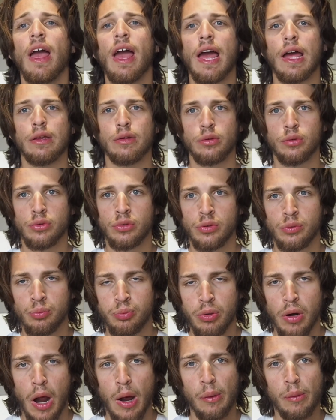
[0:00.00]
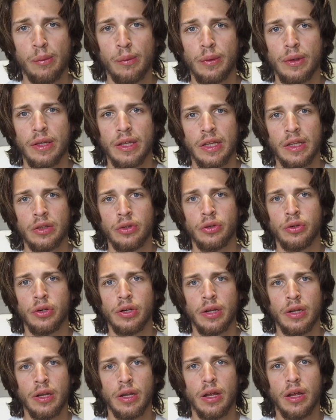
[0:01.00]
And you should probably
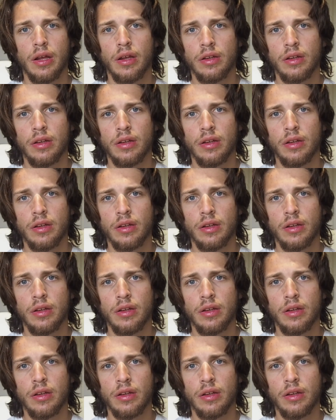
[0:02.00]
either